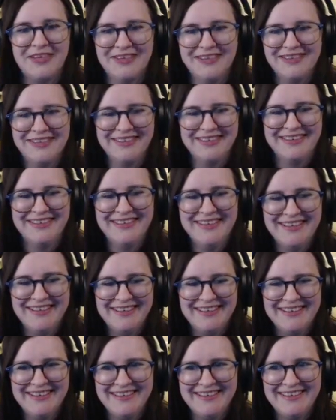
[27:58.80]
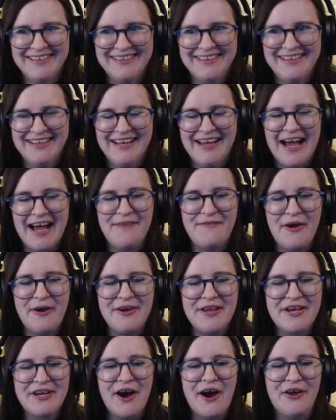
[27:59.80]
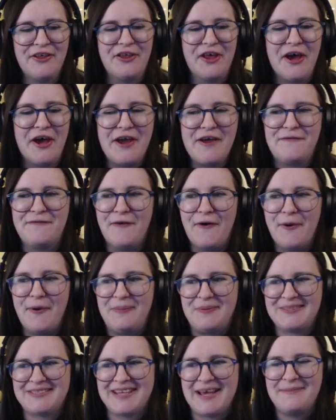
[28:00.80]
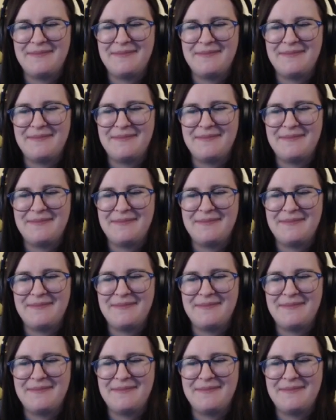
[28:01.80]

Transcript: I've only got 34%